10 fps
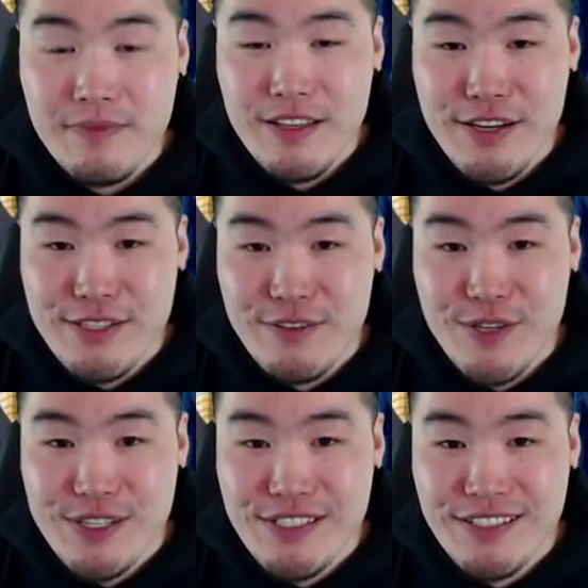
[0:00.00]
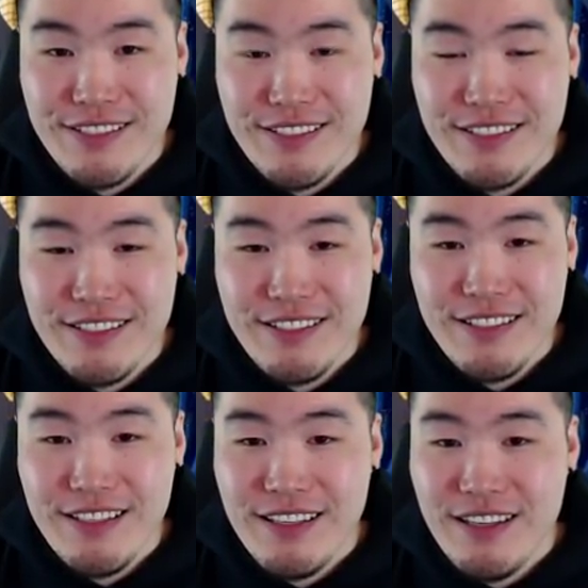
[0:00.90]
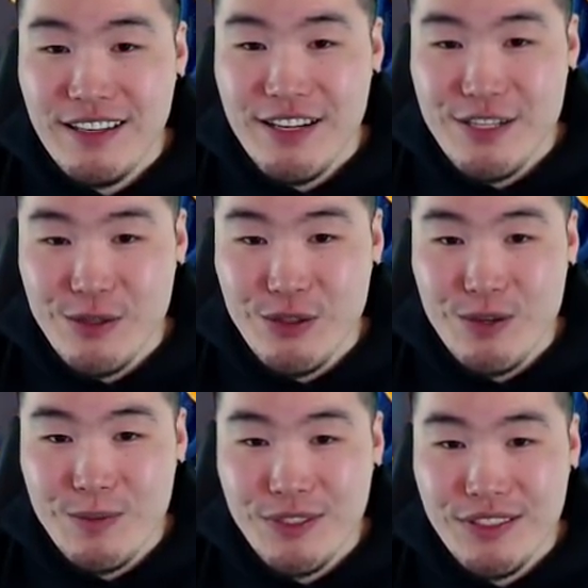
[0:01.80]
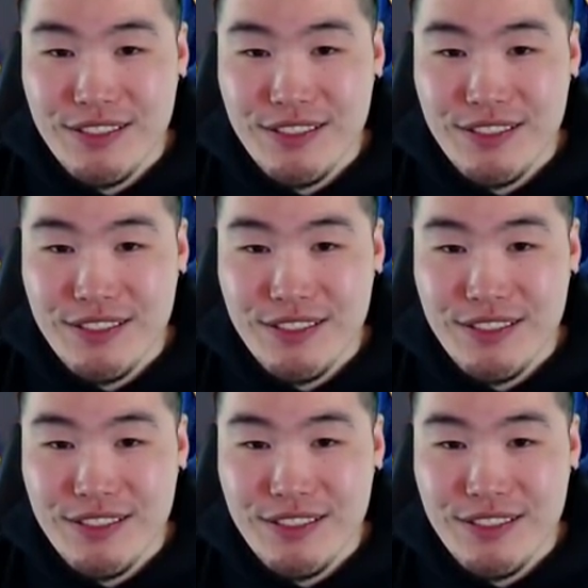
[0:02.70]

There's the first, additional normal,